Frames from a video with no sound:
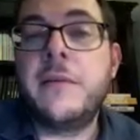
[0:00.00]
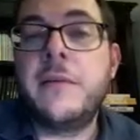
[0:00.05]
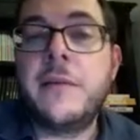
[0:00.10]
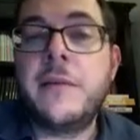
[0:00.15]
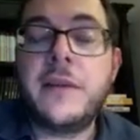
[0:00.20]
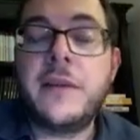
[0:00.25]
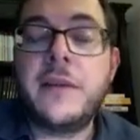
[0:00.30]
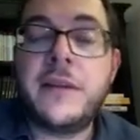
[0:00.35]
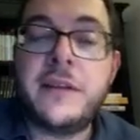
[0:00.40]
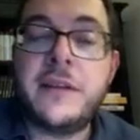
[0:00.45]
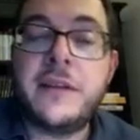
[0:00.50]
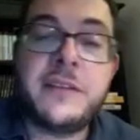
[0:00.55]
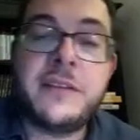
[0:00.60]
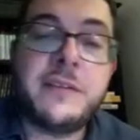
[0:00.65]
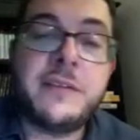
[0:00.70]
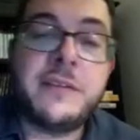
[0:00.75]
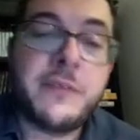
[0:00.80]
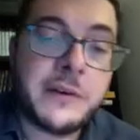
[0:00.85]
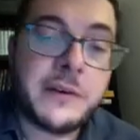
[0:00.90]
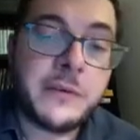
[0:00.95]
this is
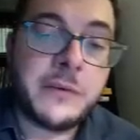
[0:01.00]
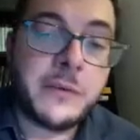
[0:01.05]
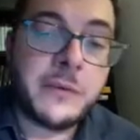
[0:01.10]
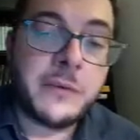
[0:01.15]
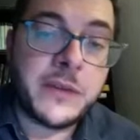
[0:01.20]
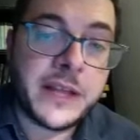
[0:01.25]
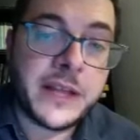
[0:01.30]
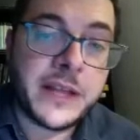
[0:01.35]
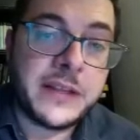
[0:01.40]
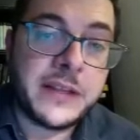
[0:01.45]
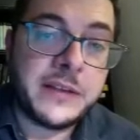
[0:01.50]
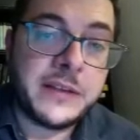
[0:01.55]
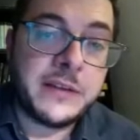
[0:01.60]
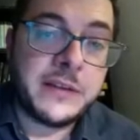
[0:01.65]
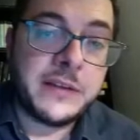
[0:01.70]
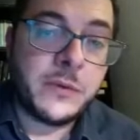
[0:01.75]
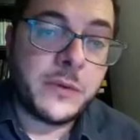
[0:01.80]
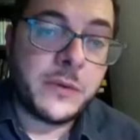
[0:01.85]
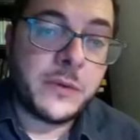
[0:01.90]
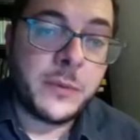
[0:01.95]
very related
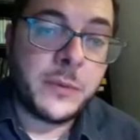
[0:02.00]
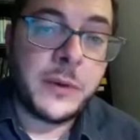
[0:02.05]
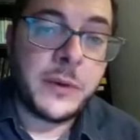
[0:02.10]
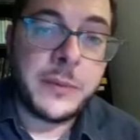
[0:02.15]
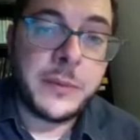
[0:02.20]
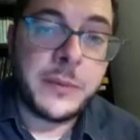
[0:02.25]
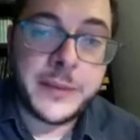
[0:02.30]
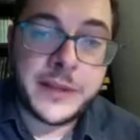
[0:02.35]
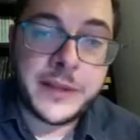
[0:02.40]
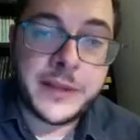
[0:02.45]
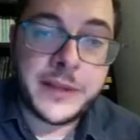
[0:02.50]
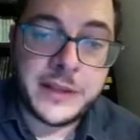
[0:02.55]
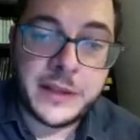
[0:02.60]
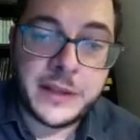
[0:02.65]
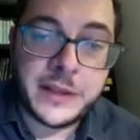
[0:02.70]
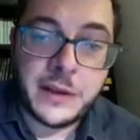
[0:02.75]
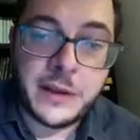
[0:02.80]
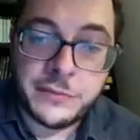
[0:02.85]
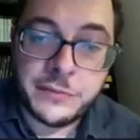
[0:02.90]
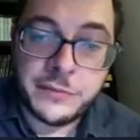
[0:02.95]
to the
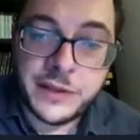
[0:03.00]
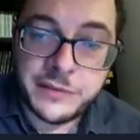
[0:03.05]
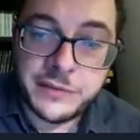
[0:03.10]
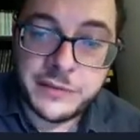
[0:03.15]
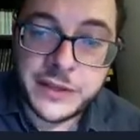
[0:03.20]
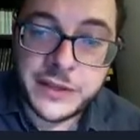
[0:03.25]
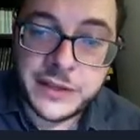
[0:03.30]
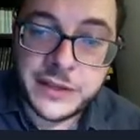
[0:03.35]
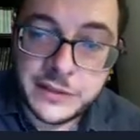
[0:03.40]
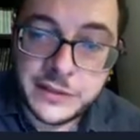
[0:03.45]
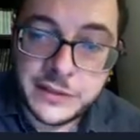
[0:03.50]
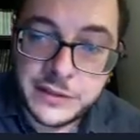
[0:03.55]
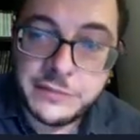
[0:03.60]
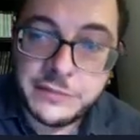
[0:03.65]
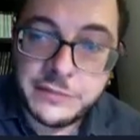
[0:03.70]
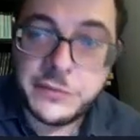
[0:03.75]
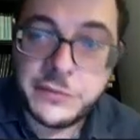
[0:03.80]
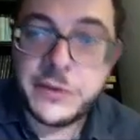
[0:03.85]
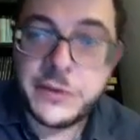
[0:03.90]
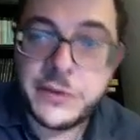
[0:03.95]
probability of having a
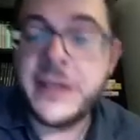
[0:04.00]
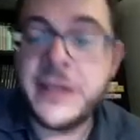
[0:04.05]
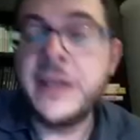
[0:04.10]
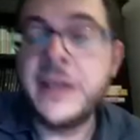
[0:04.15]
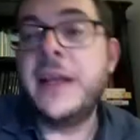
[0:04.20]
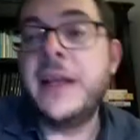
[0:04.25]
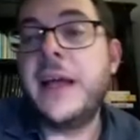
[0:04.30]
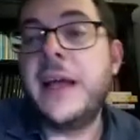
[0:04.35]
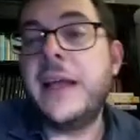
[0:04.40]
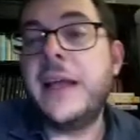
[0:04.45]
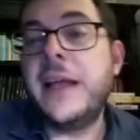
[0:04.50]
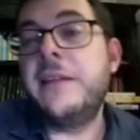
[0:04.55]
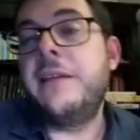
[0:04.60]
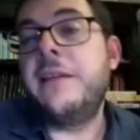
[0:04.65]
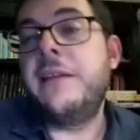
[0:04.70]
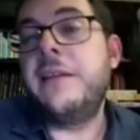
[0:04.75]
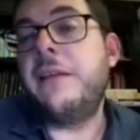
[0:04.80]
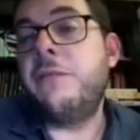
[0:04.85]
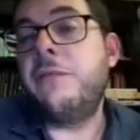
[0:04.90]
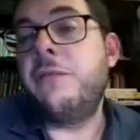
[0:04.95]
delivery and
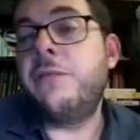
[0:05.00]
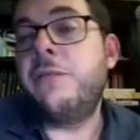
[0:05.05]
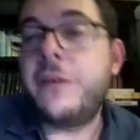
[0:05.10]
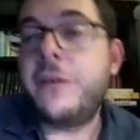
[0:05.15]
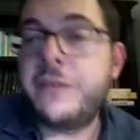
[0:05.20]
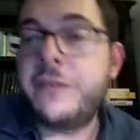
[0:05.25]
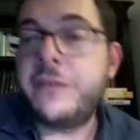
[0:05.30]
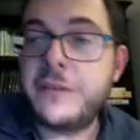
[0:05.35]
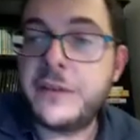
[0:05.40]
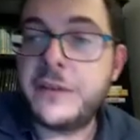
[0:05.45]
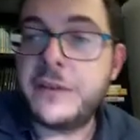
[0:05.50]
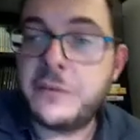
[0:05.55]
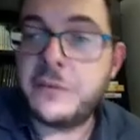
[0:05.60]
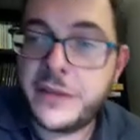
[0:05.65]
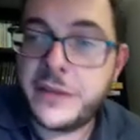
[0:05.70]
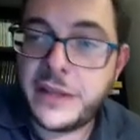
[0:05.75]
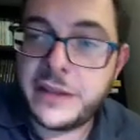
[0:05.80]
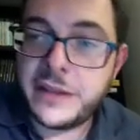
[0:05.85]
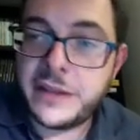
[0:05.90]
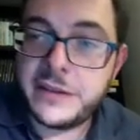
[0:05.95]
inversely
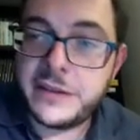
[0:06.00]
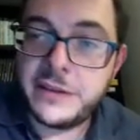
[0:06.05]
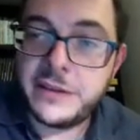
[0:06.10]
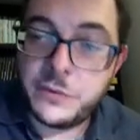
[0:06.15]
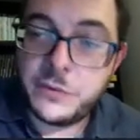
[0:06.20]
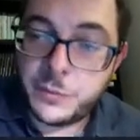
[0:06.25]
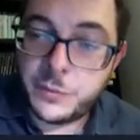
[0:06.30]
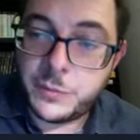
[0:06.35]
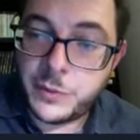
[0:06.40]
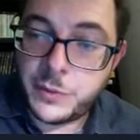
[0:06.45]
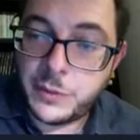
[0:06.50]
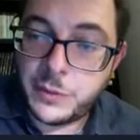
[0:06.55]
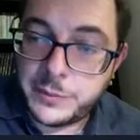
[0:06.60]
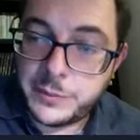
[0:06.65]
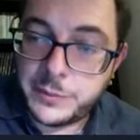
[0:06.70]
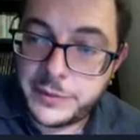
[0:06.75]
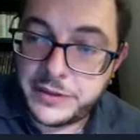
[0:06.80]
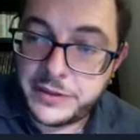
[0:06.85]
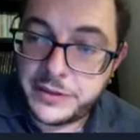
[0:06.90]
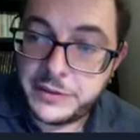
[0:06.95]
related to the
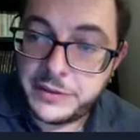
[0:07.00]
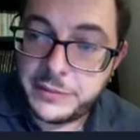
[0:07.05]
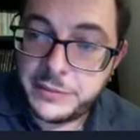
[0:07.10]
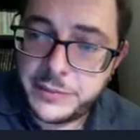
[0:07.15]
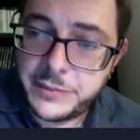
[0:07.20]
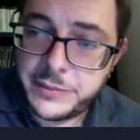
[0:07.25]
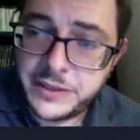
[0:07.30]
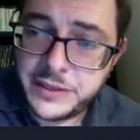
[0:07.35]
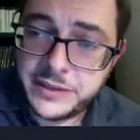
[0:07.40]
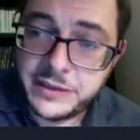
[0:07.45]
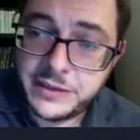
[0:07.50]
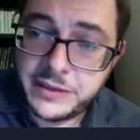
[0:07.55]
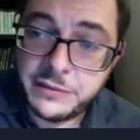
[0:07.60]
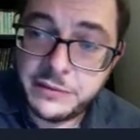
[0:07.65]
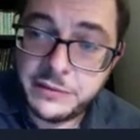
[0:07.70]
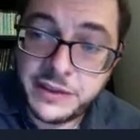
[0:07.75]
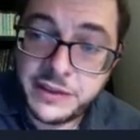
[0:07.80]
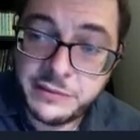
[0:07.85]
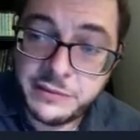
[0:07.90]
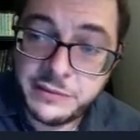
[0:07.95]
probability of
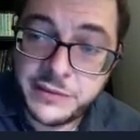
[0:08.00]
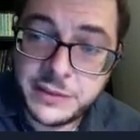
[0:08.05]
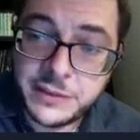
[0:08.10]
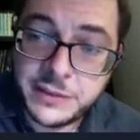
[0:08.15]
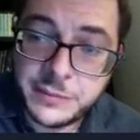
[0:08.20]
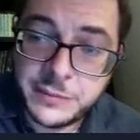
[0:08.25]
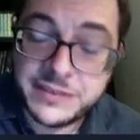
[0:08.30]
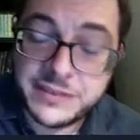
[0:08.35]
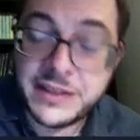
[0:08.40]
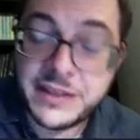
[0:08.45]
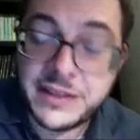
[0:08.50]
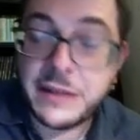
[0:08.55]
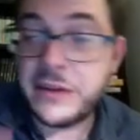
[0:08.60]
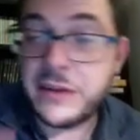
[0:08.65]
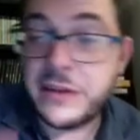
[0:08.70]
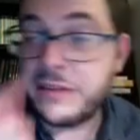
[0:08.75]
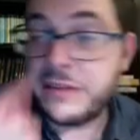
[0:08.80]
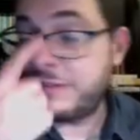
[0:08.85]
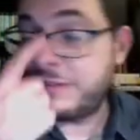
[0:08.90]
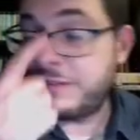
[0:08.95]
having a
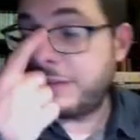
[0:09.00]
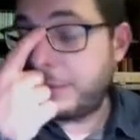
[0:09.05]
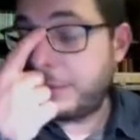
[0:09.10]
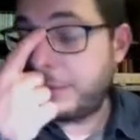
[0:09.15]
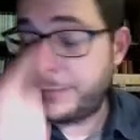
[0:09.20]
miscarriage. So